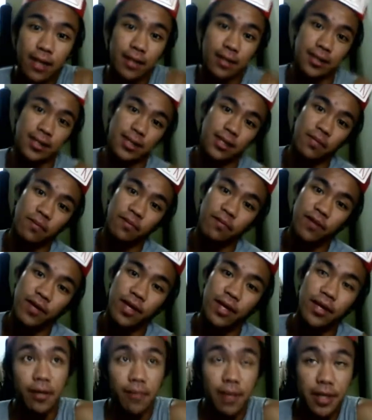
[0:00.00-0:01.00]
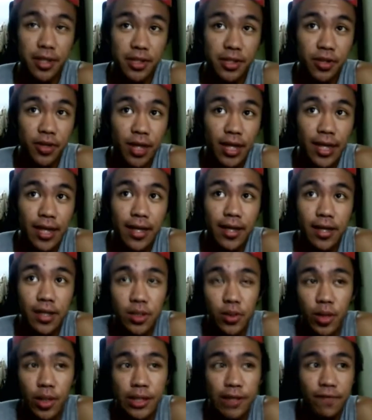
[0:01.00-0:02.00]
subfield because really the
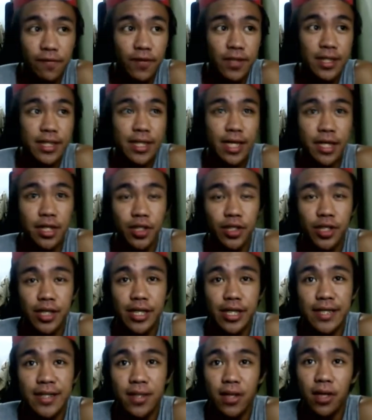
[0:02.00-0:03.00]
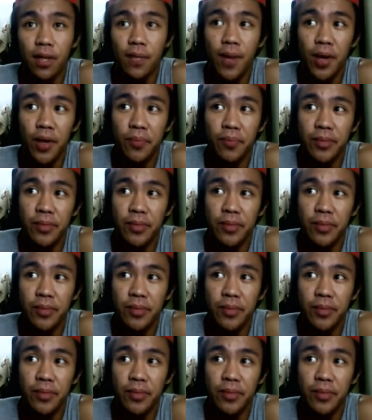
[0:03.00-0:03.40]
21st century is all about